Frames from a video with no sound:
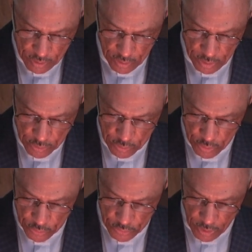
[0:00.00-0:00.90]
to
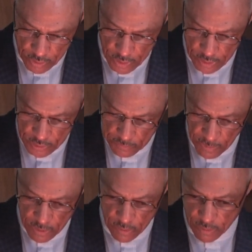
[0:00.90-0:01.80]
introduce our guest
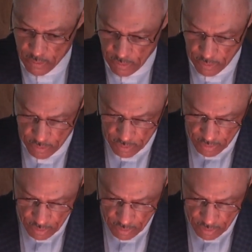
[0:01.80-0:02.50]
speaker this